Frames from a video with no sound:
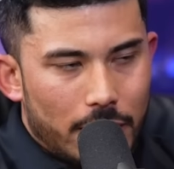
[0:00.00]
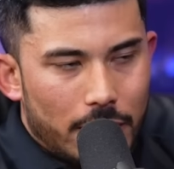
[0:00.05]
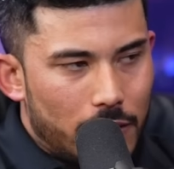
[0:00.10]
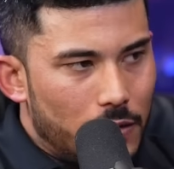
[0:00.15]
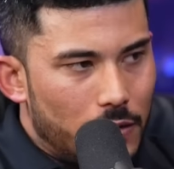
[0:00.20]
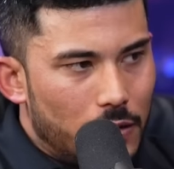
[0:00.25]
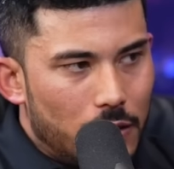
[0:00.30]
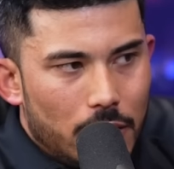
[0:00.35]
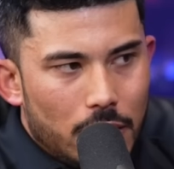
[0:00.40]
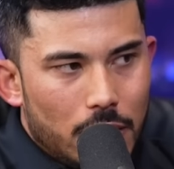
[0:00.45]

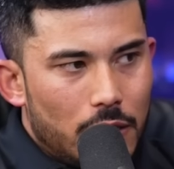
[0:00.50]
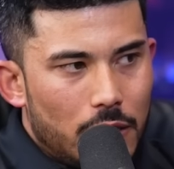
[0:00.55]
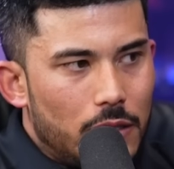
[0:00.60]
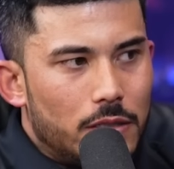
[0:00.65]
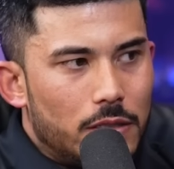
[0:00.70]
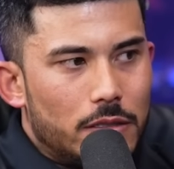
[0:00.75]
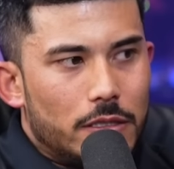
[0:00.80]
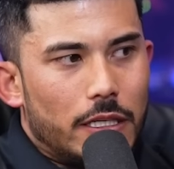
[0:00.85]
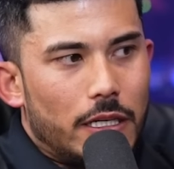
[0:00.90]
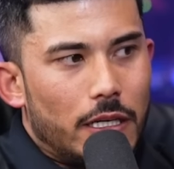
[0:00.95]
And,
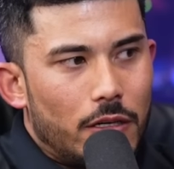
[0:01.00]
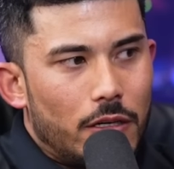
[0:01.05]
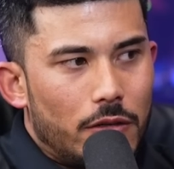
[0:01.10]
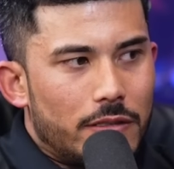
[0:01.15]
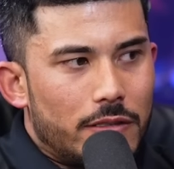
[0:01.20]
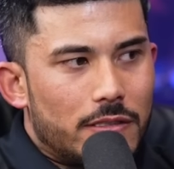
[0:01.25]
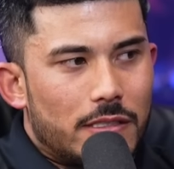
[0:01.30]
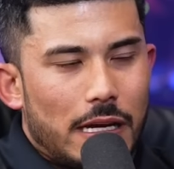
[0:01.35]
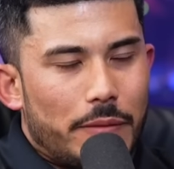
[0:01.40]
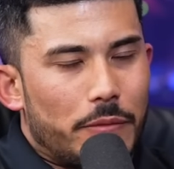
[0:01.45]
you know,
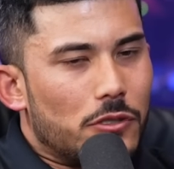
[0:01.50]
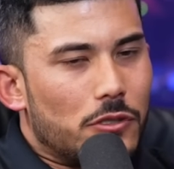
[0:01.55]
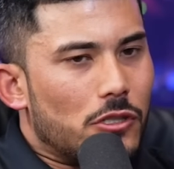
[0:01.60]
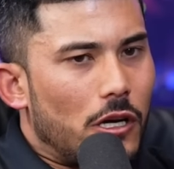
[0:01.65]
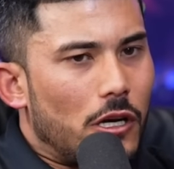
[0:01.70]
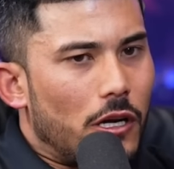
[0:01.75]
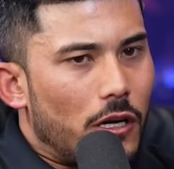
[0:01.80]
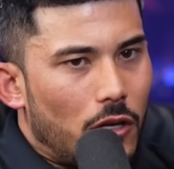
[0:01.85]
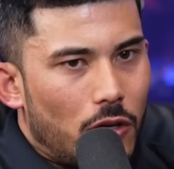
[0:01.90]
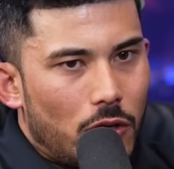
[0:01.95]
as time goes
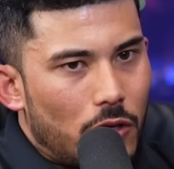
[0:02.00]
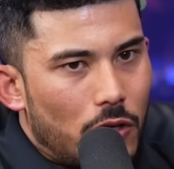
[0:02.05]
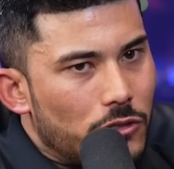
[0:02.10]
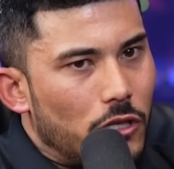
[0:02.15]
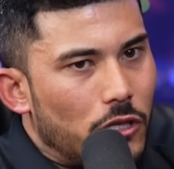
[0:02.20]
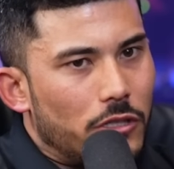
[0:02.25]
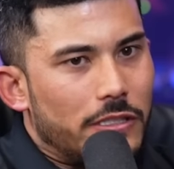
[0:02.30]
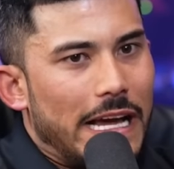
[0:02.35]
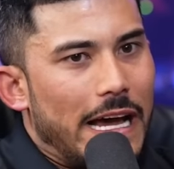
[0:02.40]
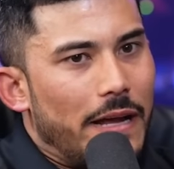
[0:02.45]
on, I'll
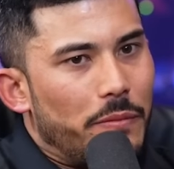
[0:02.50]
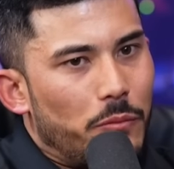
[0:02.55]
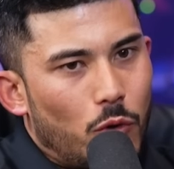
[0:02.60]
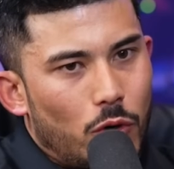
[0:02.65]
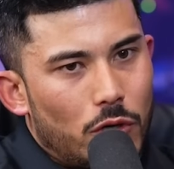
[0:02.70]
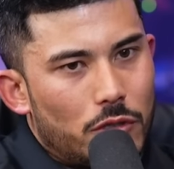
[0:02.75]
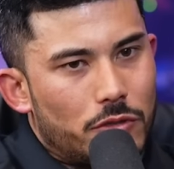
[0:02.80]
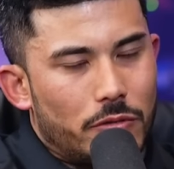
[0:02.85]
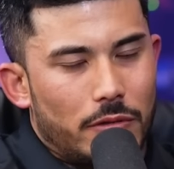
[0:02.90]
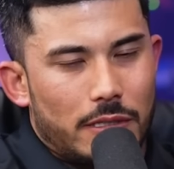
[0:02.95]
start to add
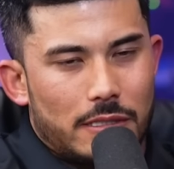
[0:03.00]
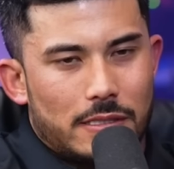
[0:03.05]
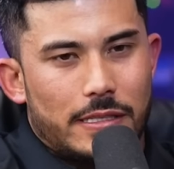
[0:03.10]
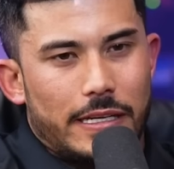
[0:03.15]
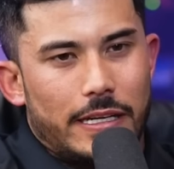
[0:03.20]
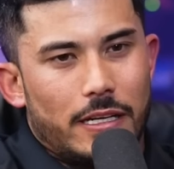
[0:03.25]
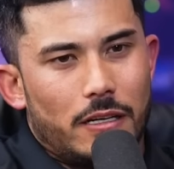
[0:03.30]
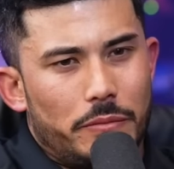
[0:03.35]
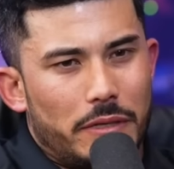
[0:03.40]
more as we want to scale.